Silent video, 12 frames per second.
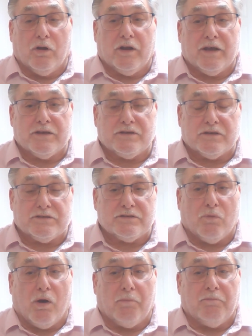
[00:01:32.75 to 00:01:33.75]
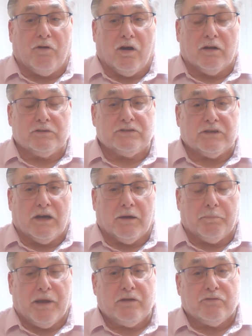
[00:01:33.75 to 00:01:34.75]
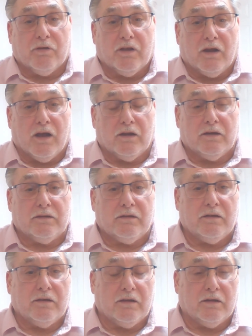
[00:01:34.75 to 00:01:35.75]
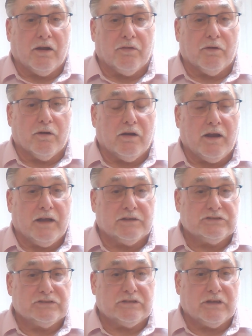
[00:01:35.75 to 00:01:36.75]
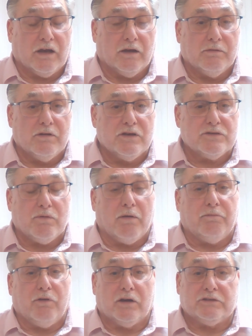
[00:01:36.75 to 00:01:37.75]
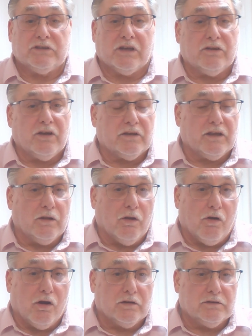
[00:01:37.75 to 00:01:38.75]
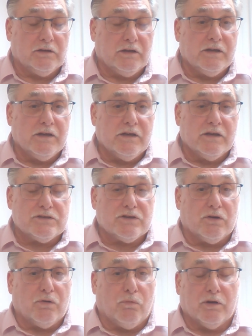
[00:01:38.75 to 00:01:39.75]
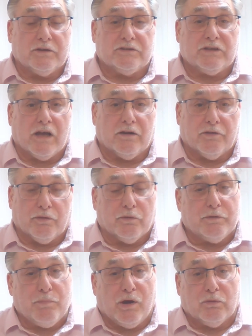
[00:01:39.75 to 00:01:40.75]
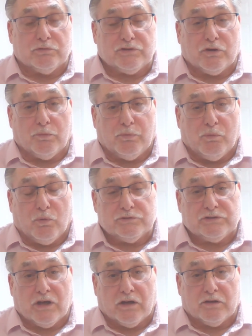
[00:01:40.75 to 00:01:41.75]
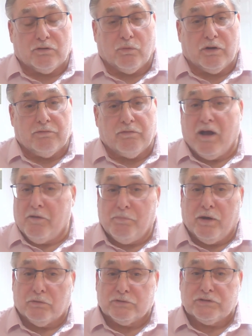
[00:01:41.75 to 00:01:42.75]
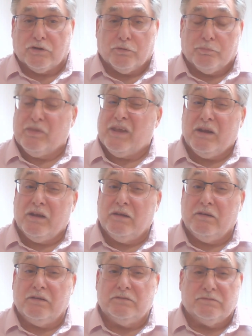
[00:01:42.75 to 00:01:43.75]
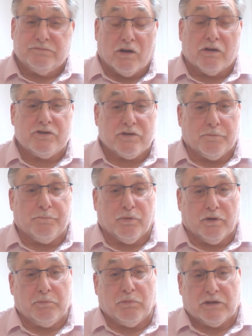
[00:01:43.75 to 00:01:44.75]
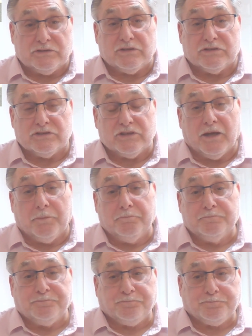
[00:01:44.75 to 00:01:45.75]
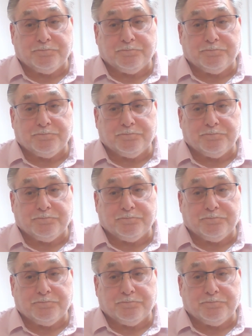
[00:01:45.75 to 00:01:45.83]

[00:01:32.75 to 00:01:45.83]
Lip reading: One has a Swamp Fox Patriot on it. Another has Swamp Fox Kentucky Long. So one's got a 30 power scope and one's got a 25 power scope. They function pretty much the same.